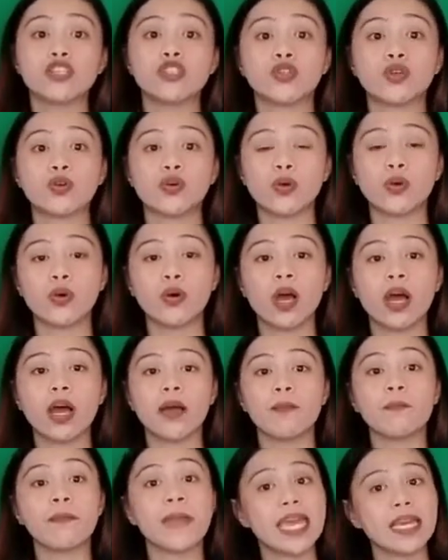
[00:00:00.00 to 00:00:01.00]
to
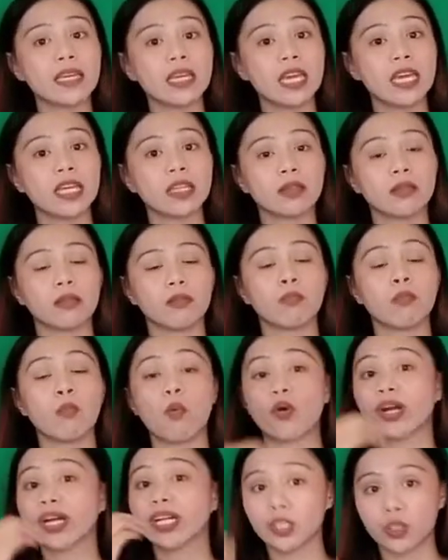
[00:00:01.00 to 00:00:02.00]
make it
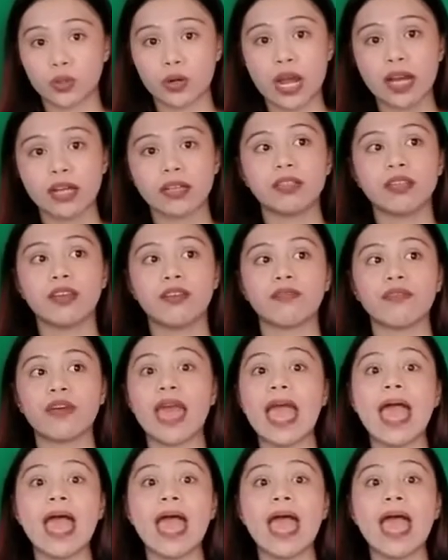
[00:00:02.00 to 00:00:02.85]
more attractive,